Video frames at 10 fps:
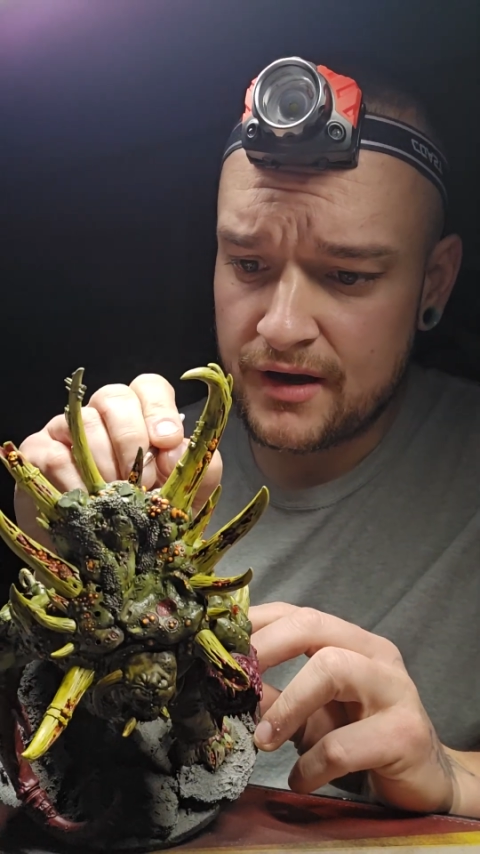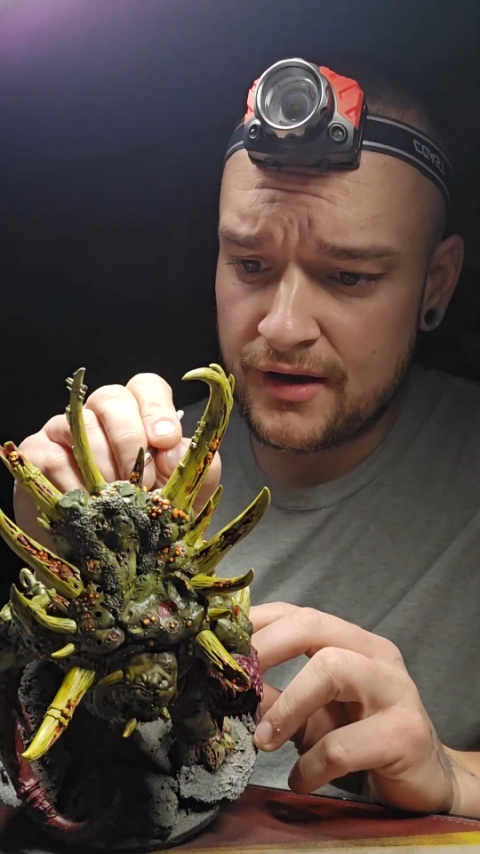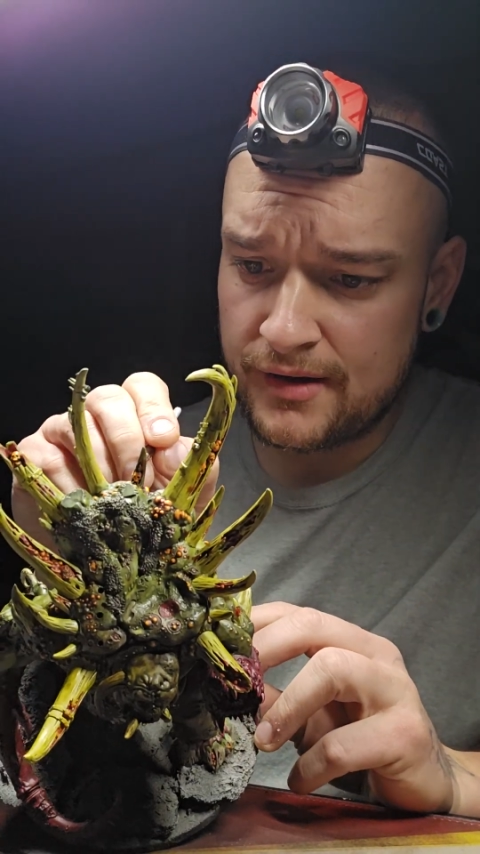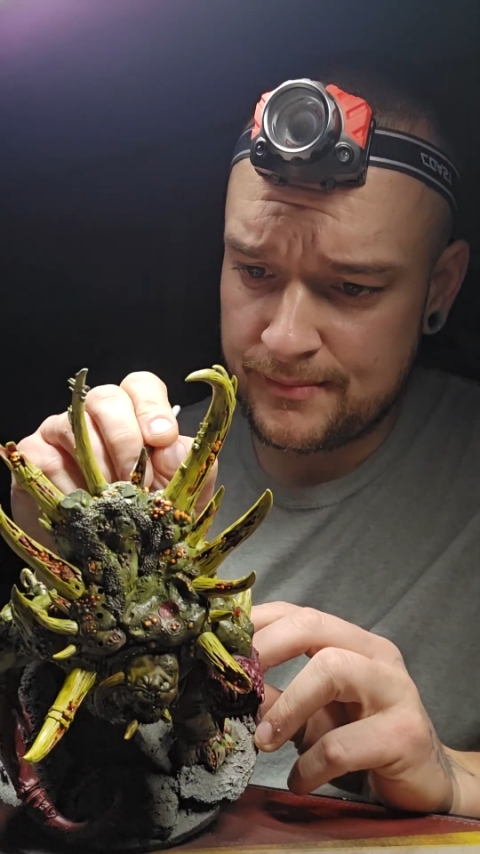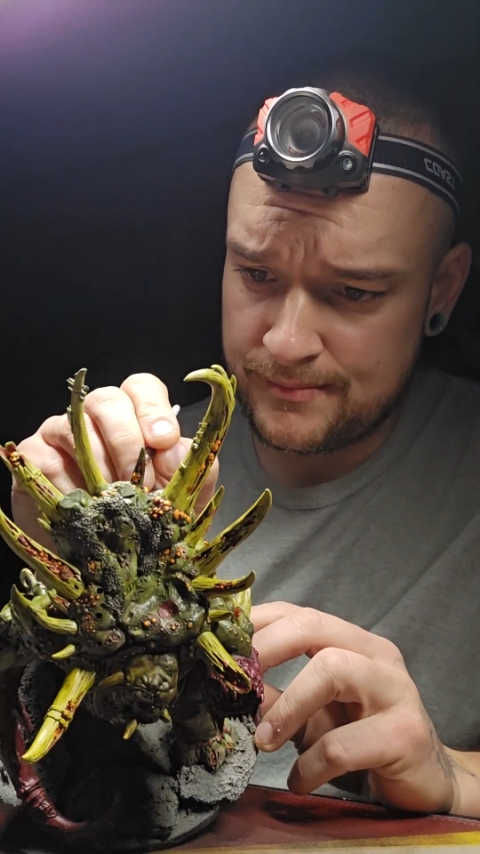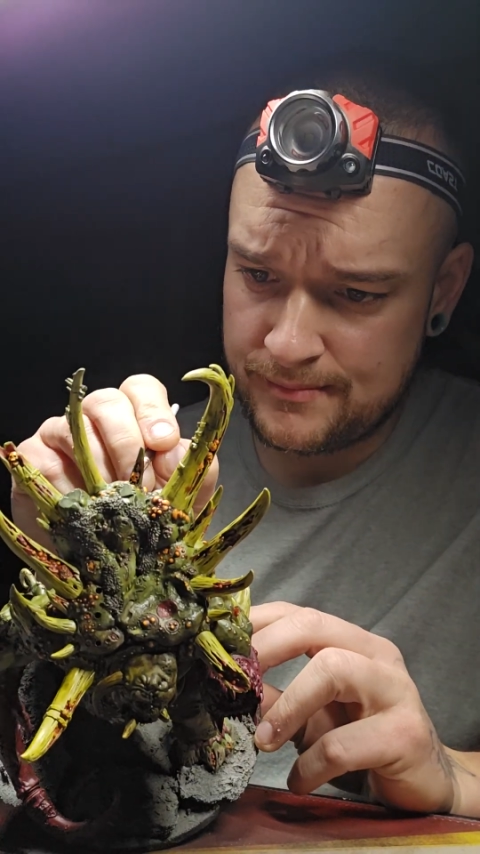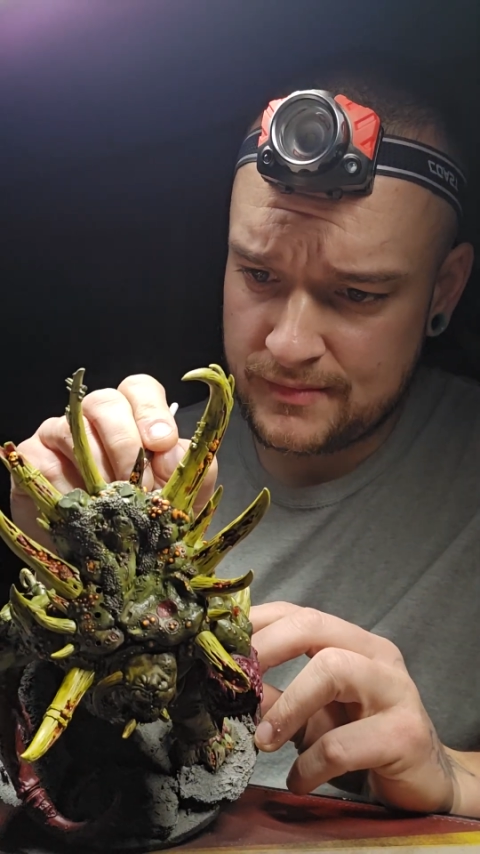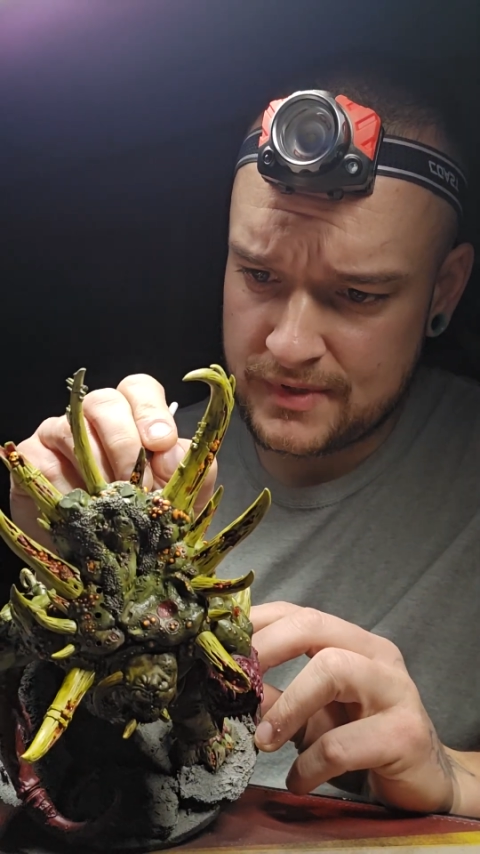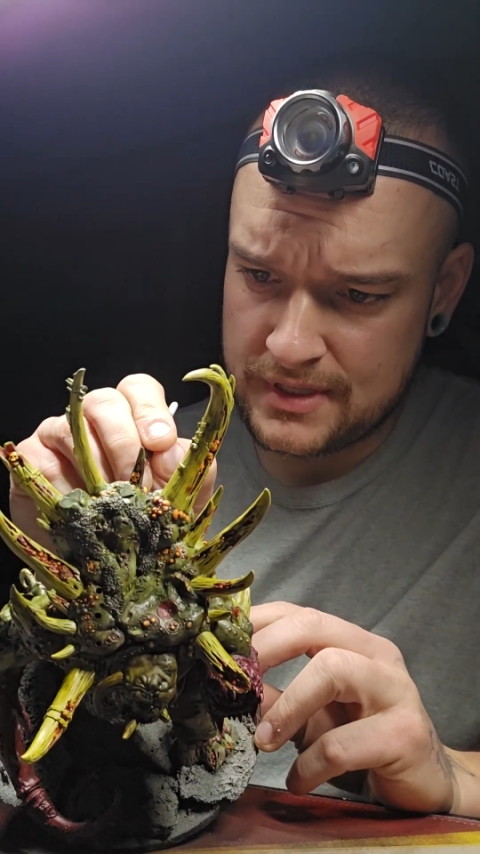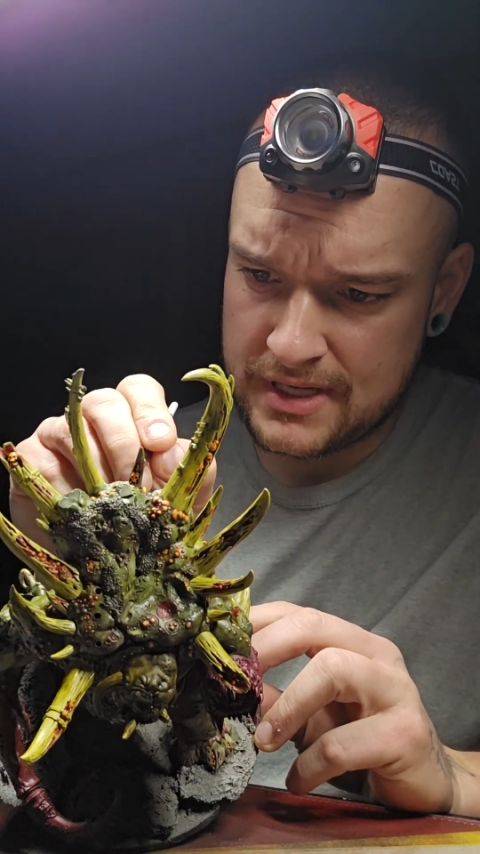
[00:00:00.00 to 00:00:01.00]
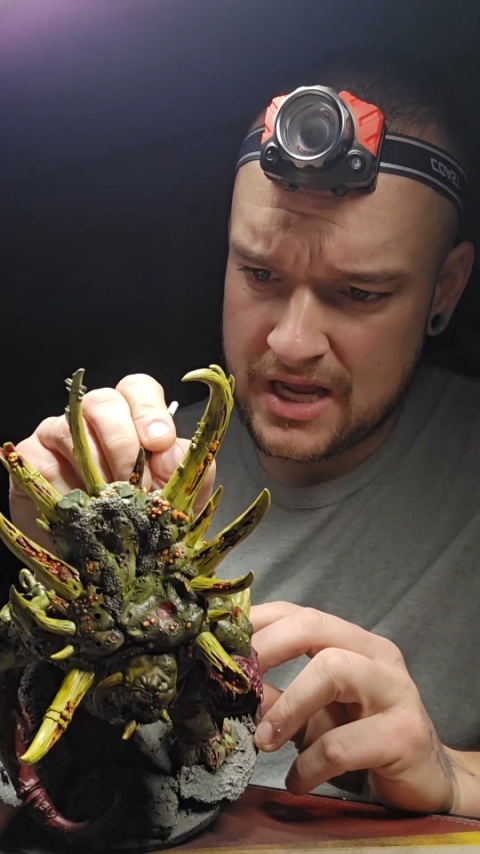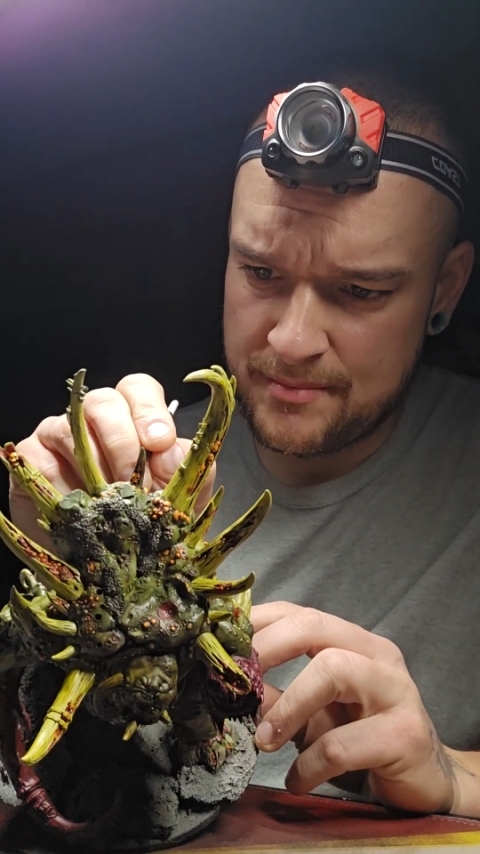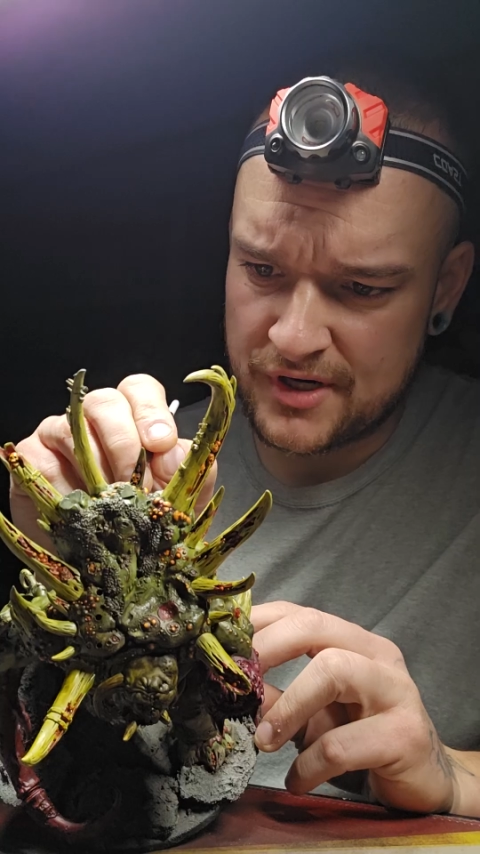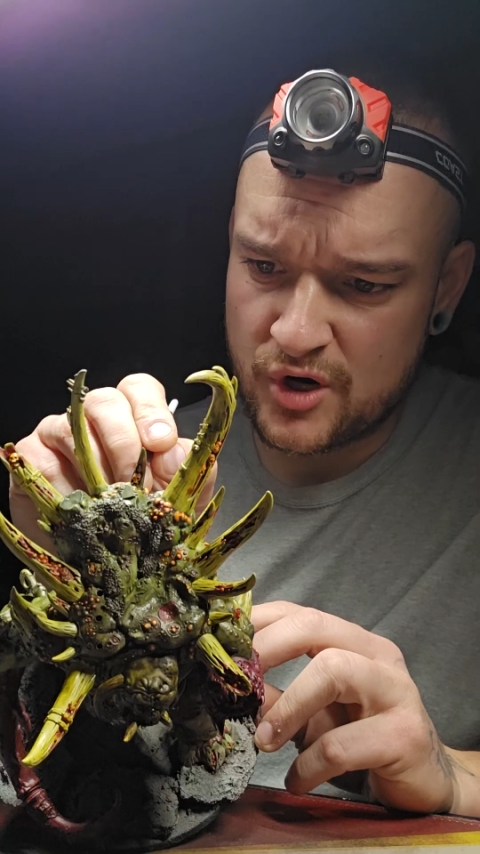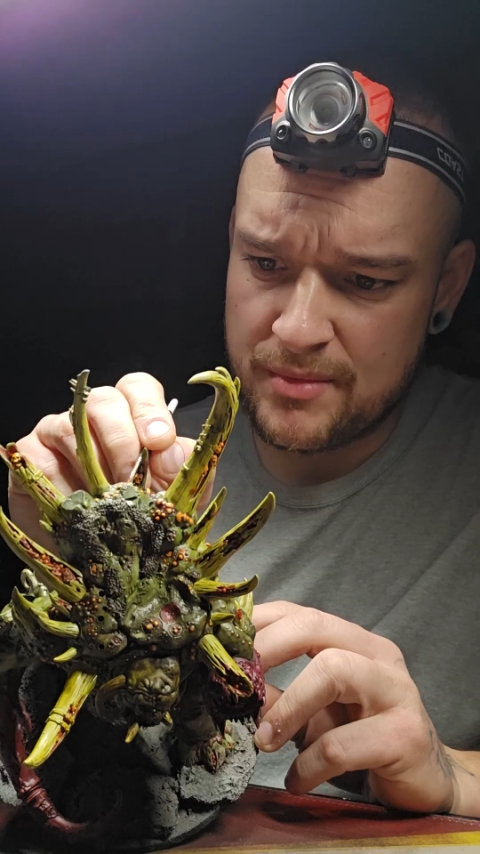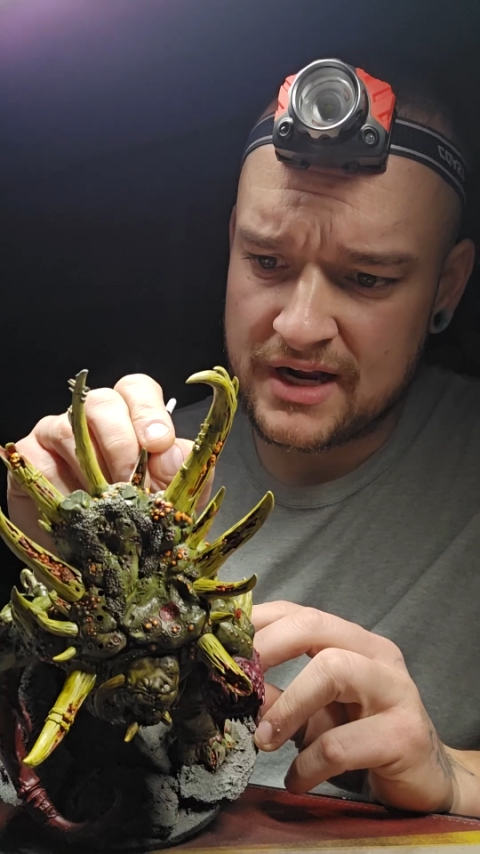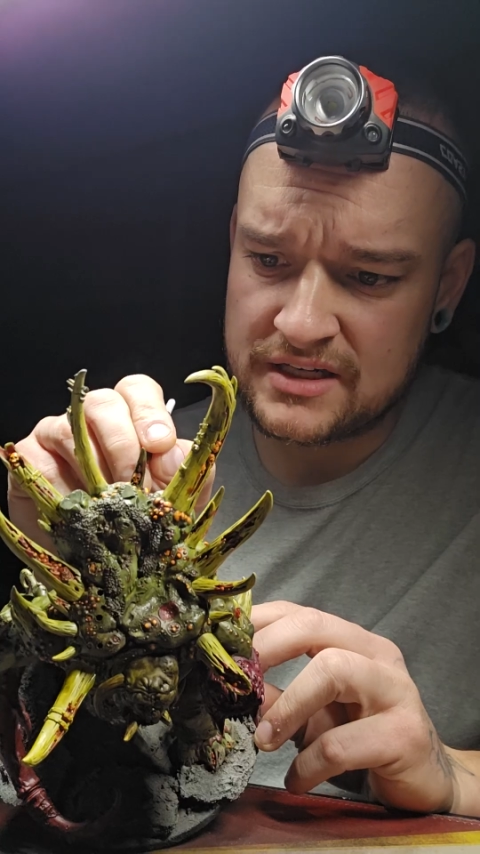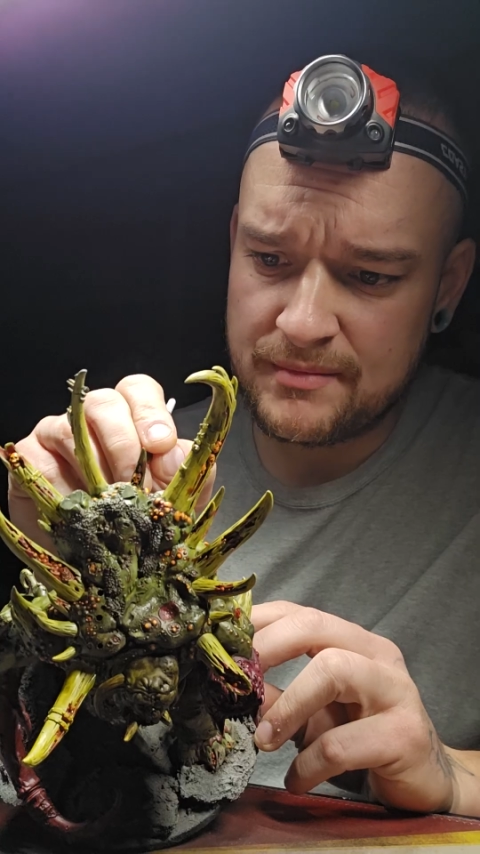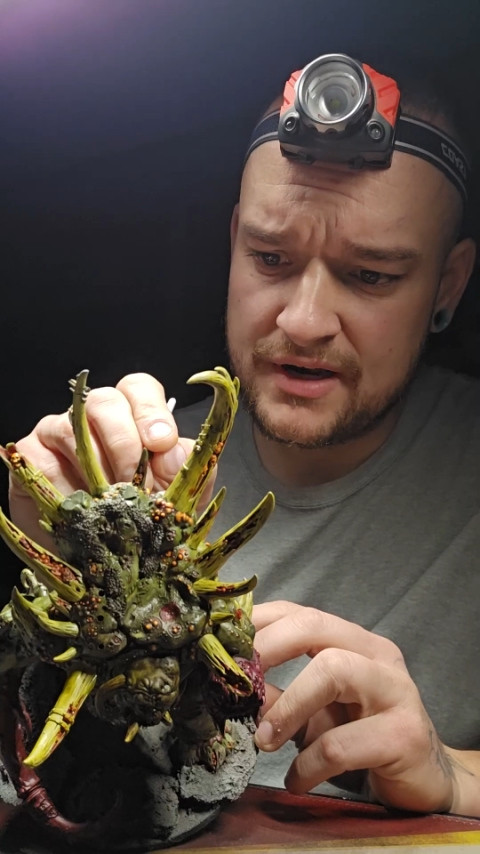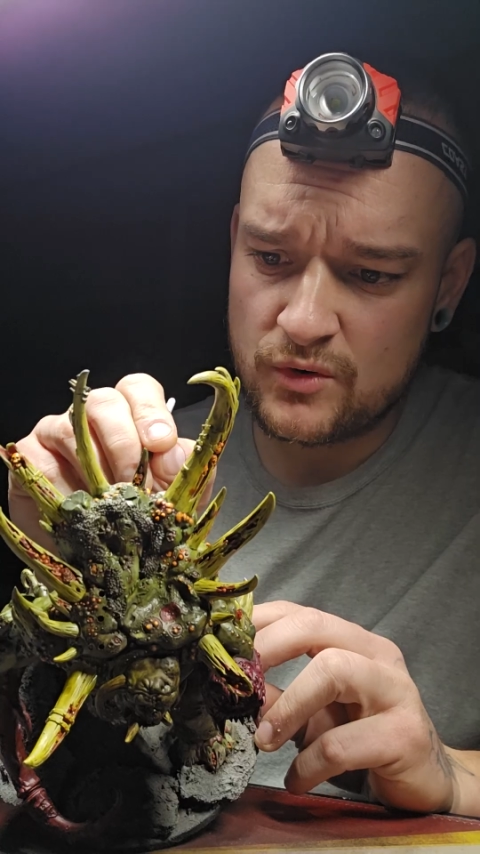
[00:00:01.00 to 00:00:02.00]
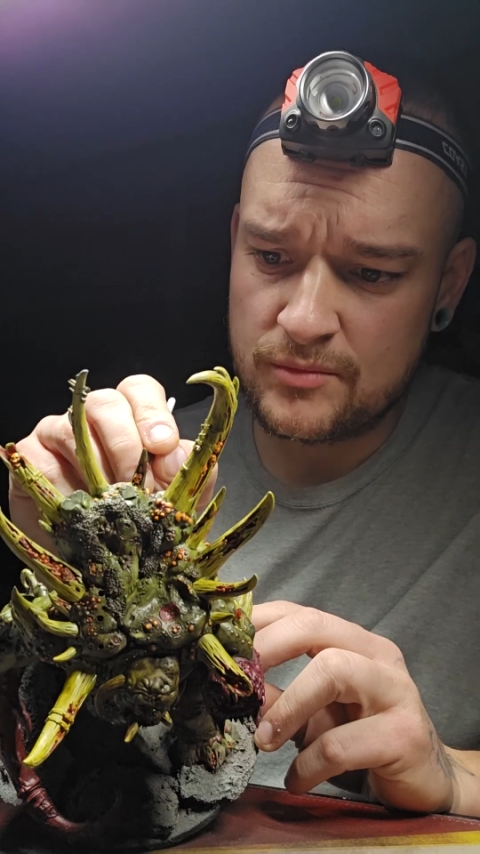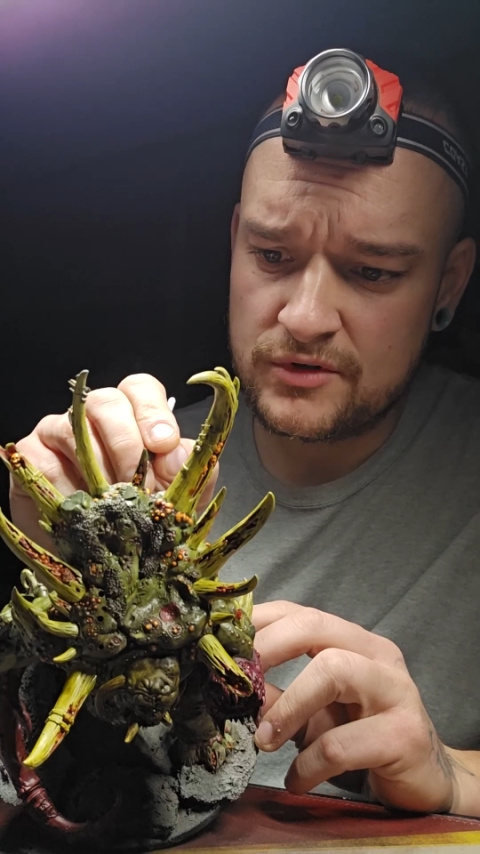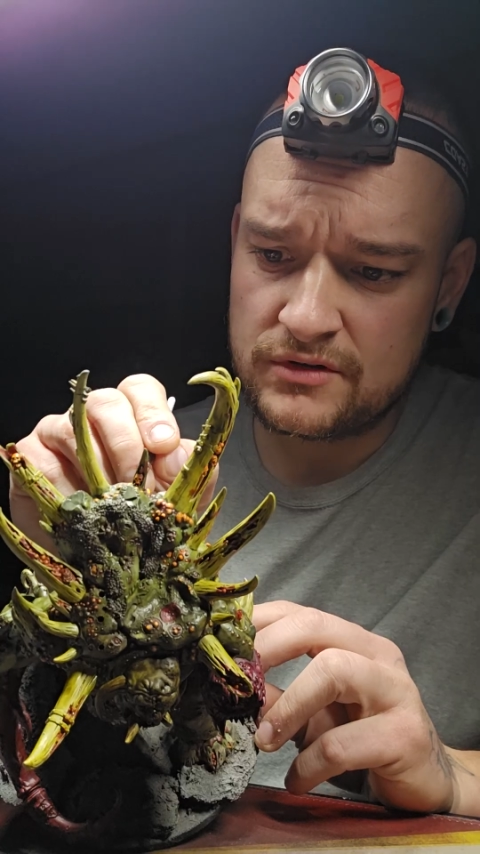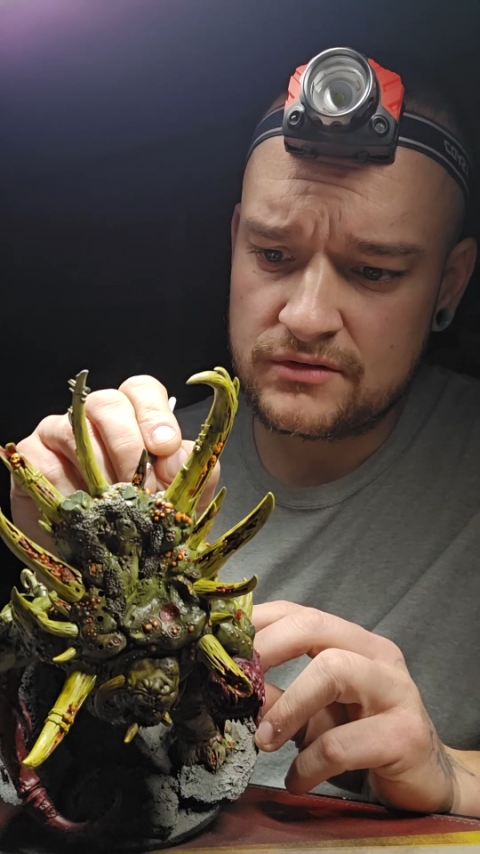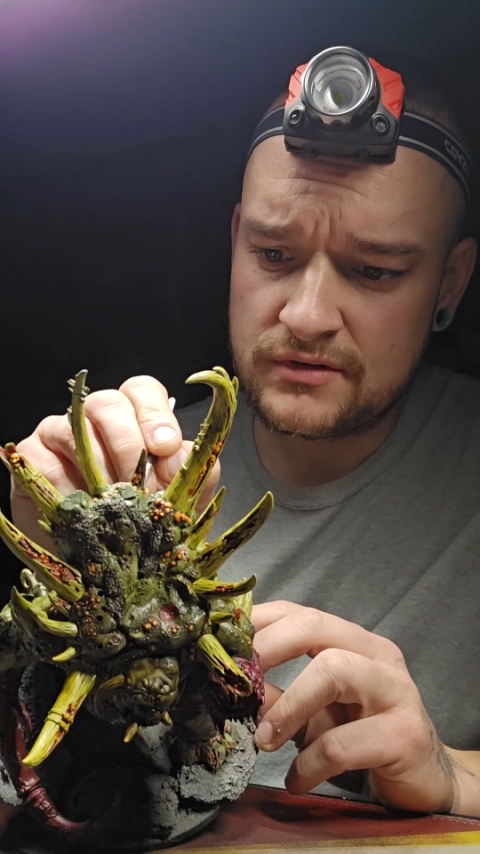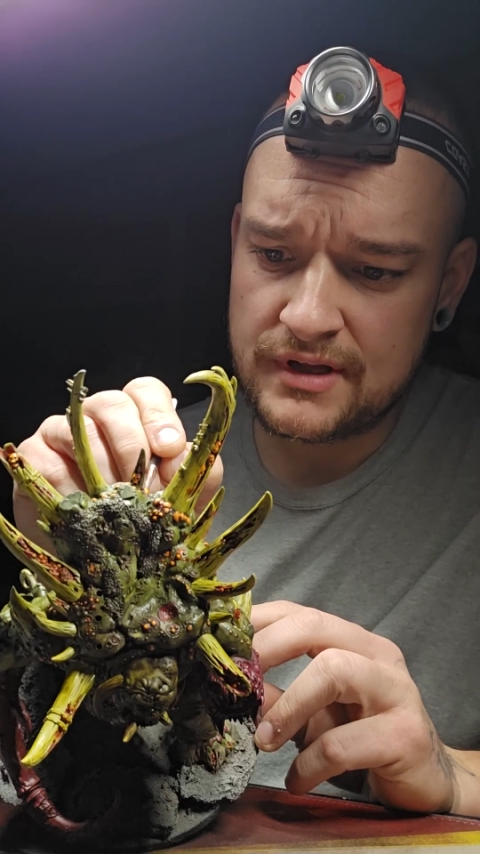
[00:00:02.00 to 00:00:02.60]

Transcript: I'm gonna go back to my normal,